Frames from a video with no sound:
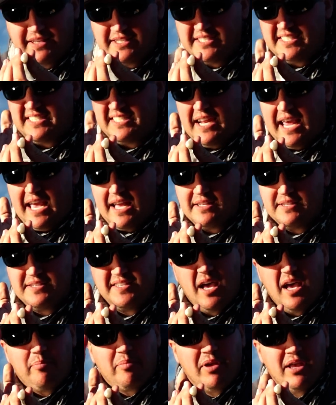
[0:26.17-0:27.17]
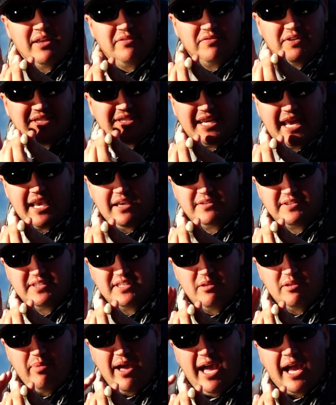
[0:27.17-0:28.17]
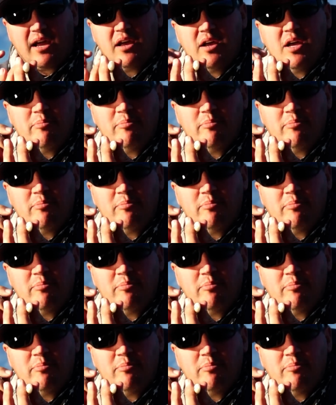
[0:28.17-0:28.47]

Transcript: It stands up, the tail's in the back.